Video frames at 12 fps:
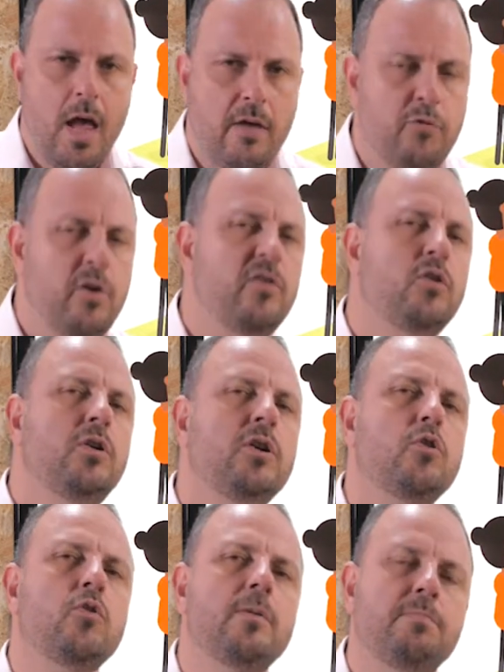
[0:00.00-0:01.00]
And for us to
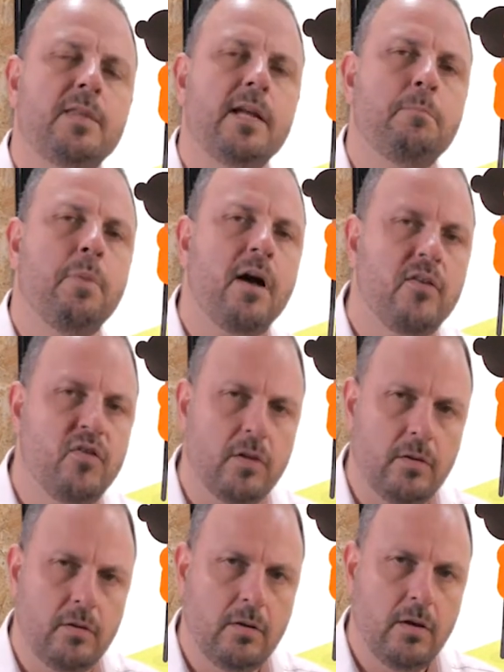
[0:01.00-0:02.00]
decrypt that
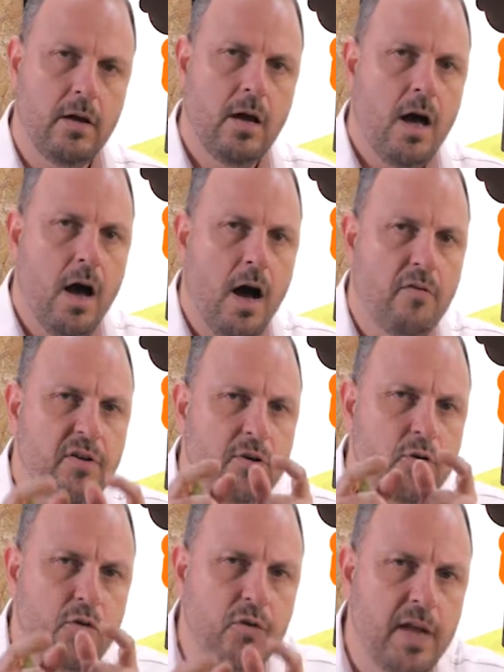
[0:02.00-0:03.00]
puzzle of
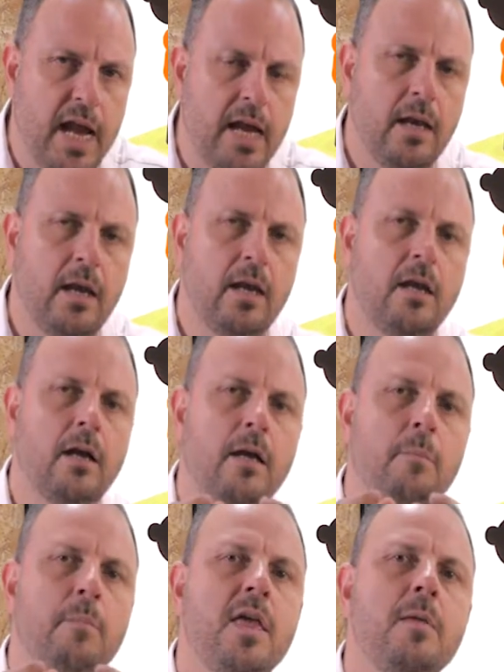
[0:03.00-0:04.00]
understanding
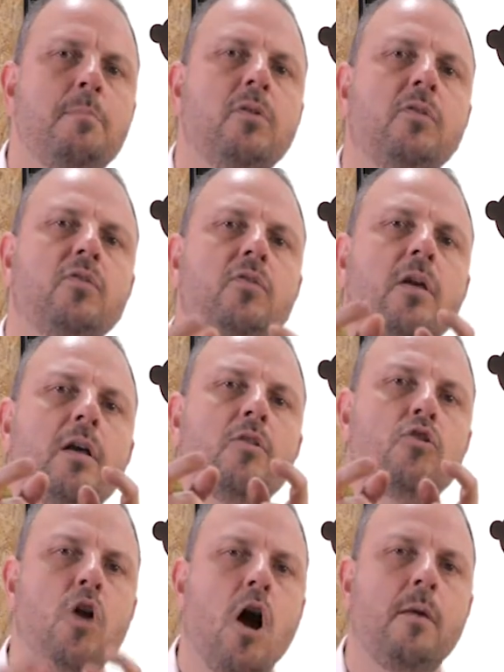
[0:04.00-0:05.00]
people's
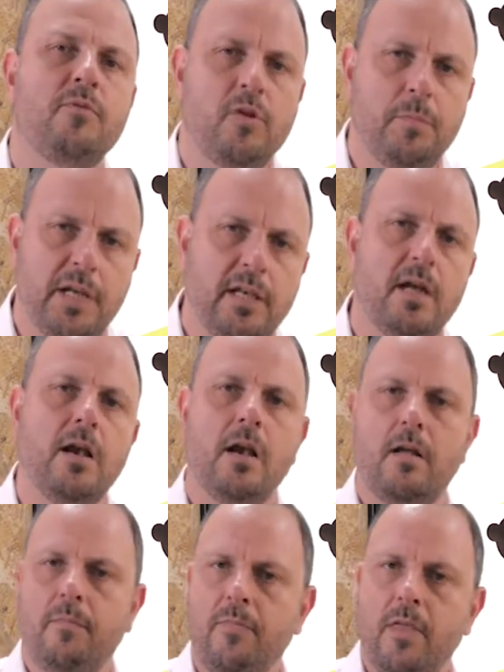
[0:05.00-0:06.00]
jobs to be done,